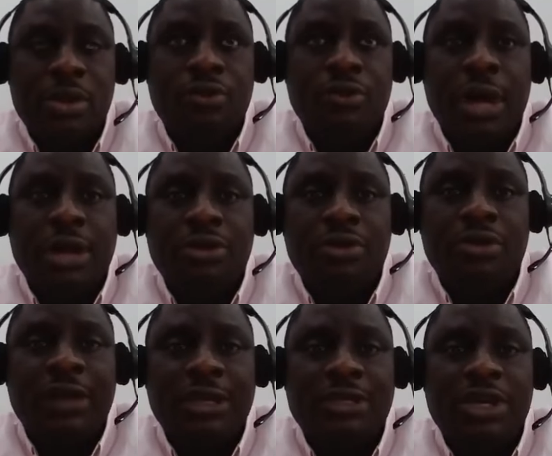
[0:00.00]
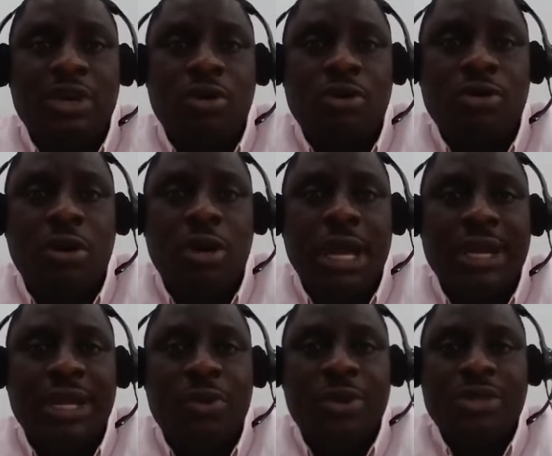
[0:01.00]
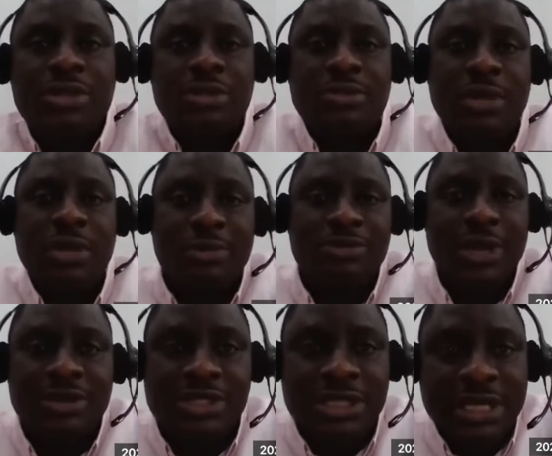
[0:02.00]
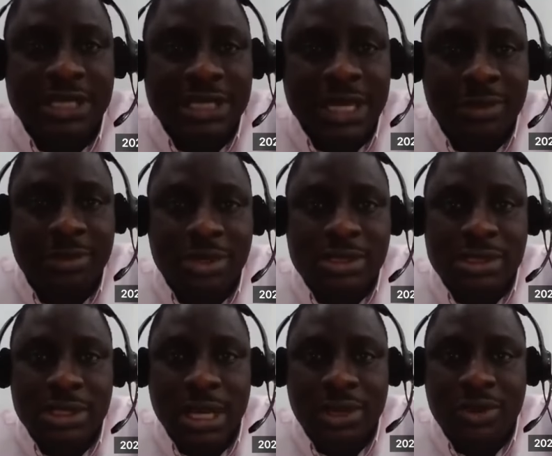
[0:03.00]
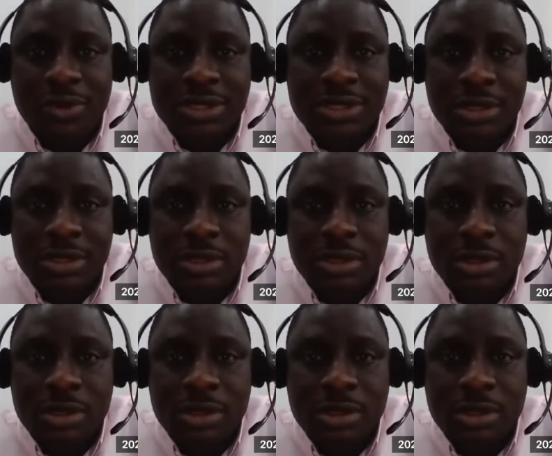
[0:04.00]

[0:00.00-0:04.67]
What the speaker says: So I don't know if I should go on or are there other questions because I'm trying to check the chat box. There are no questions.